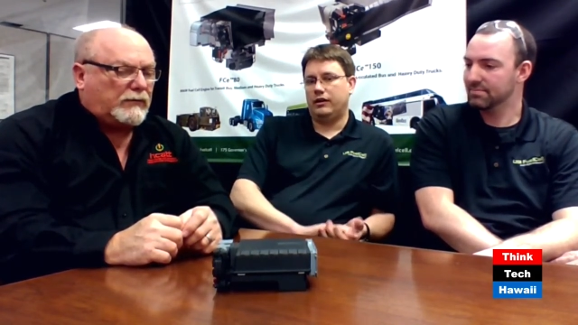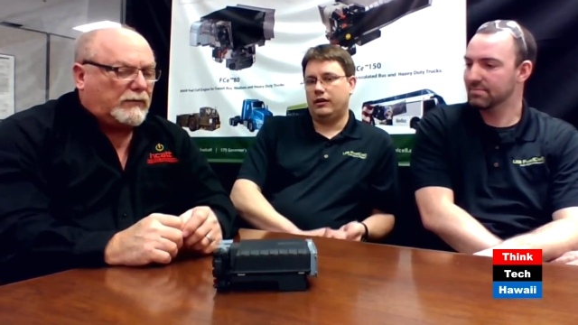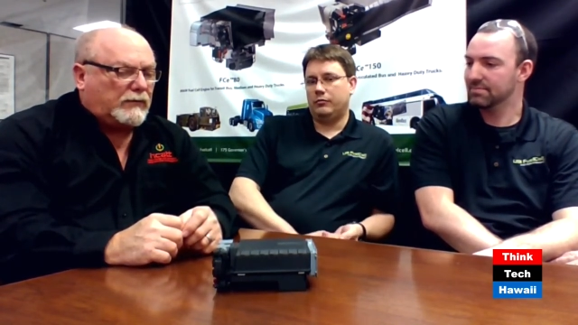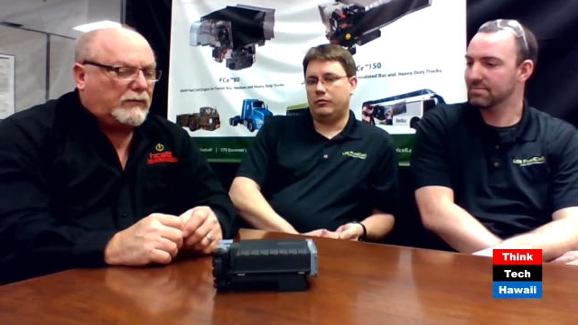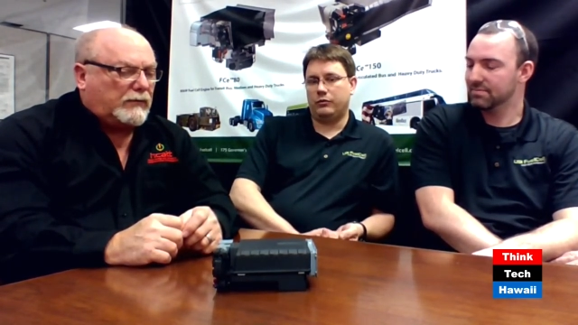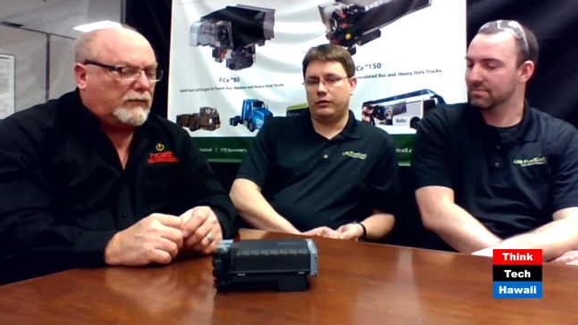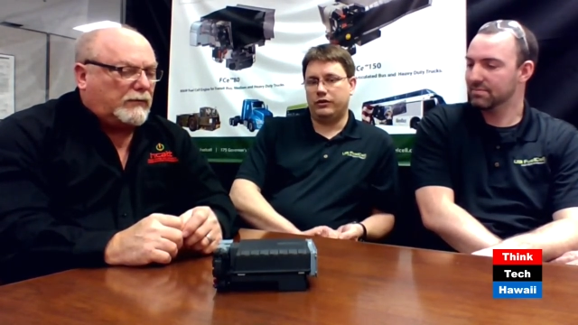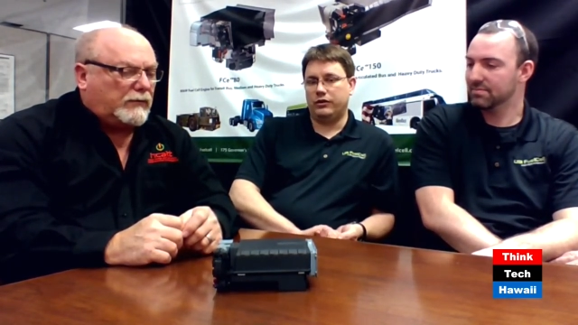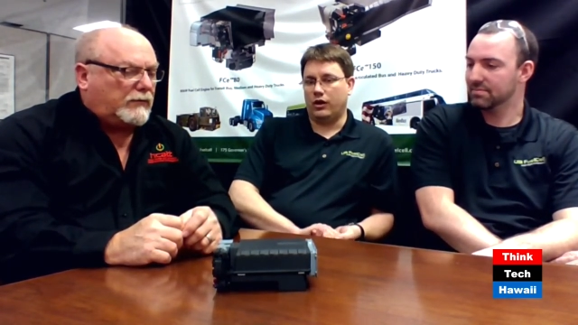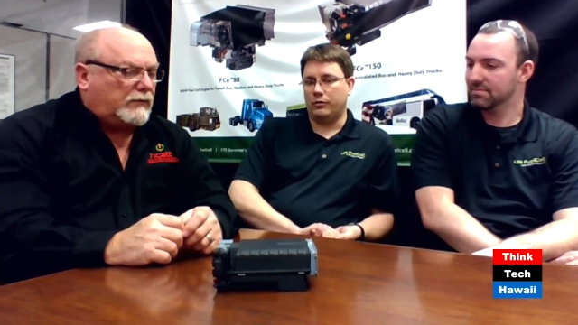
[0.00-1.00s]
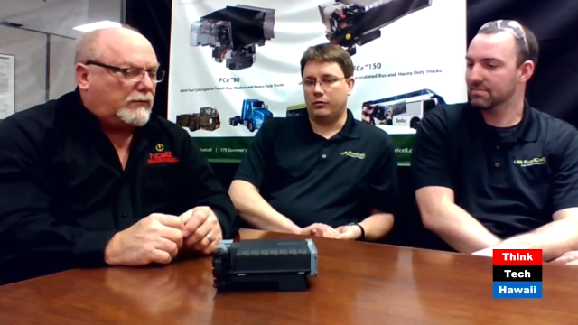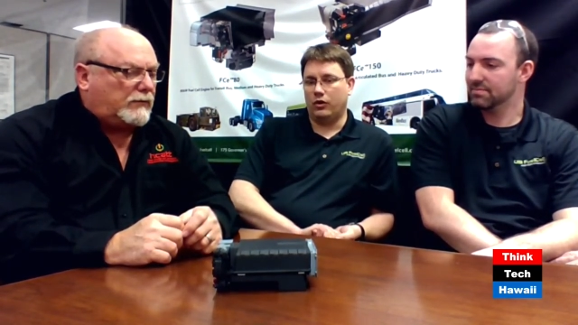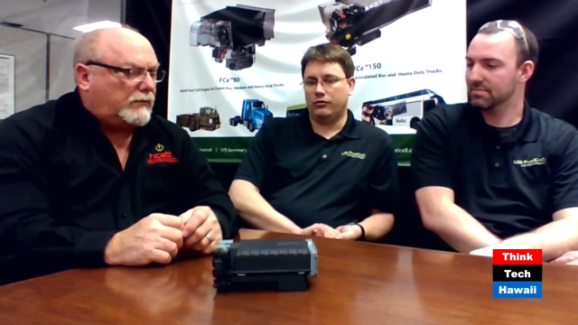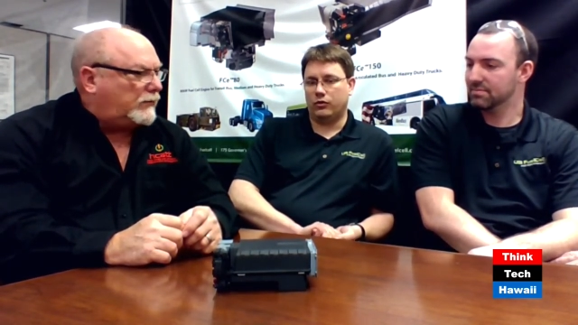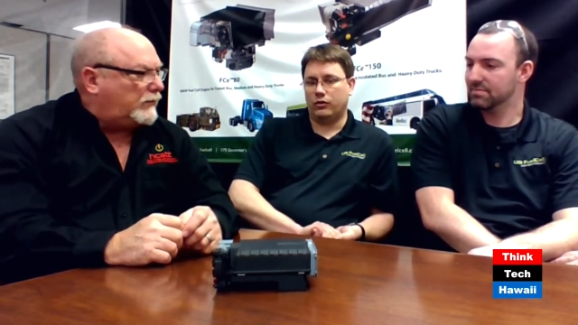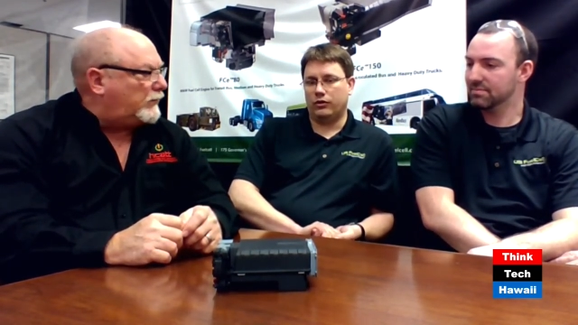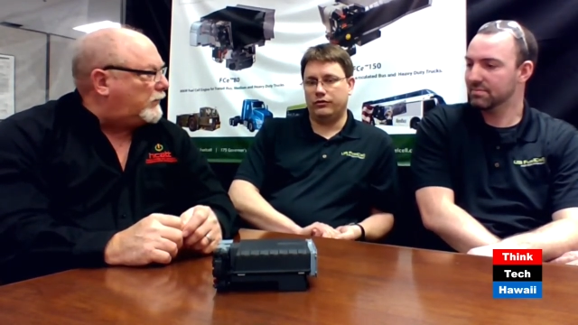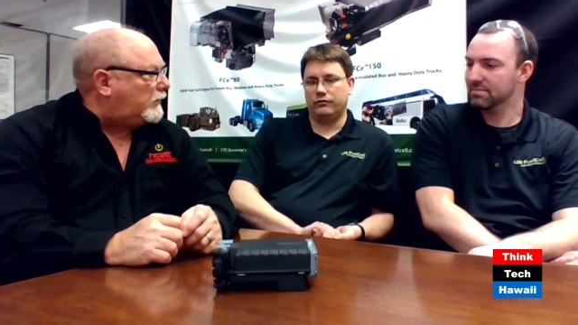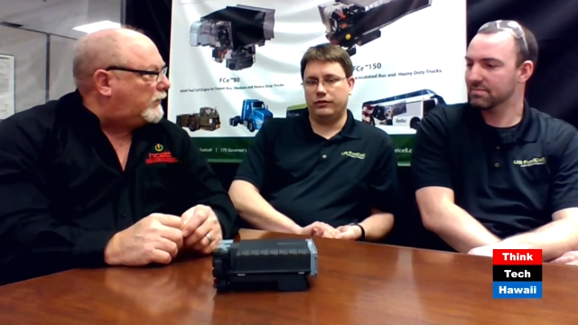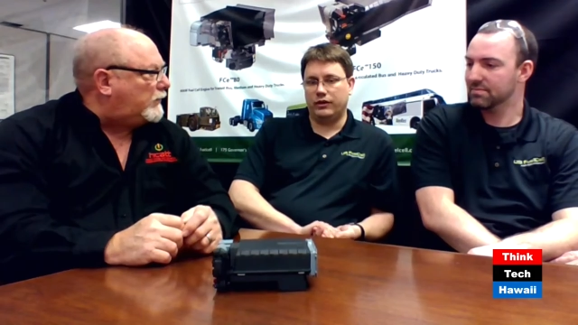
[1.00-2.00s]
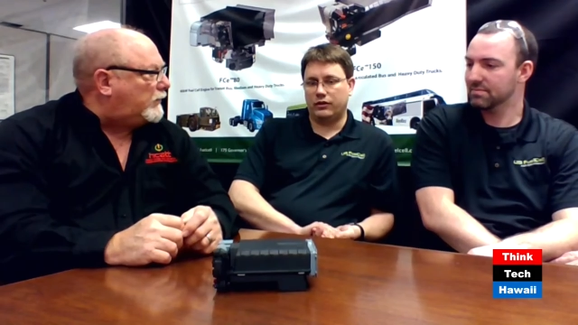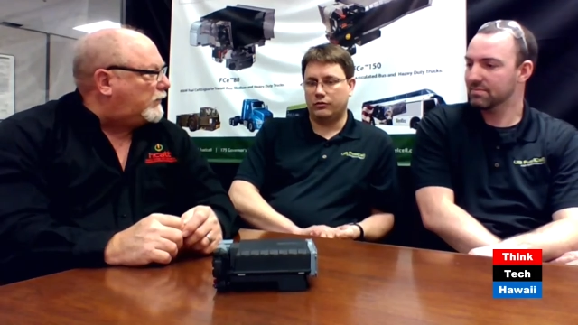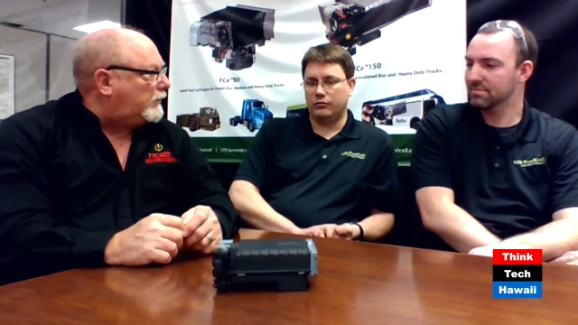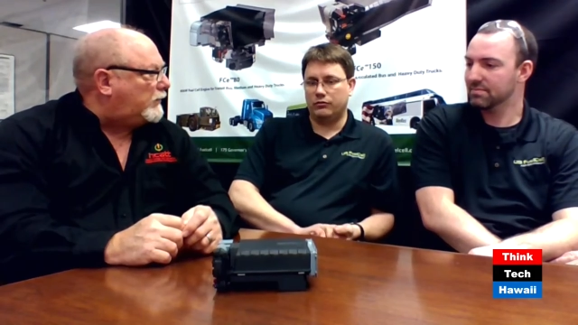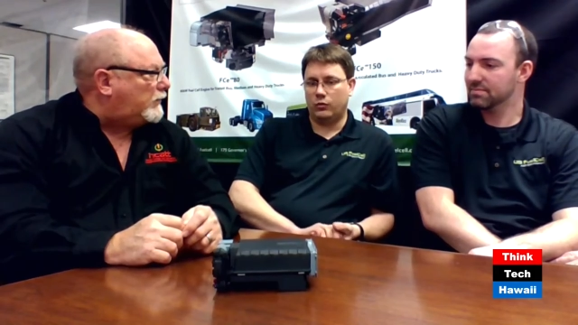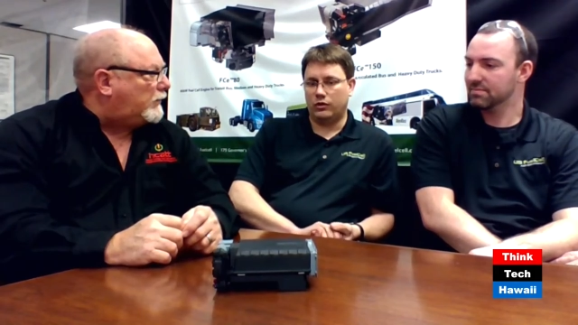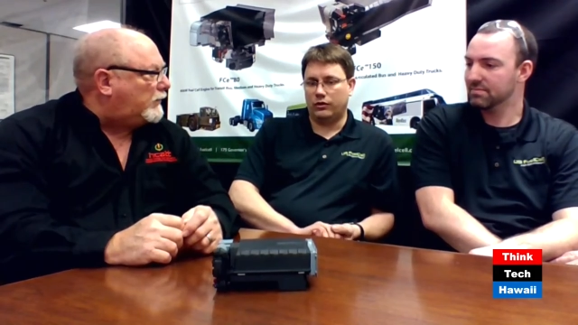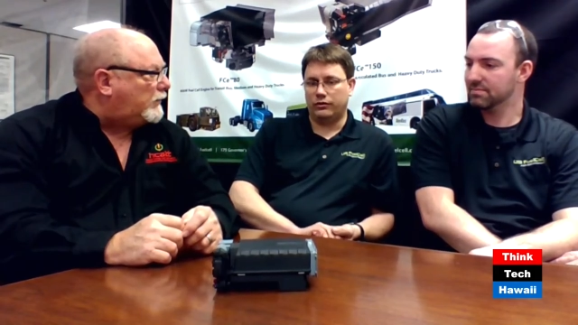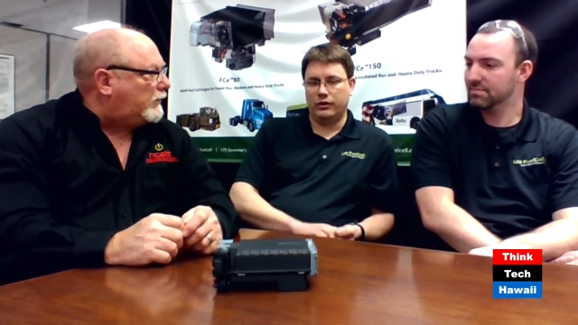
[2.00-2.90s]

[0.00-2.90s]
Speaker 1: But when the automotive world and the vehicle world,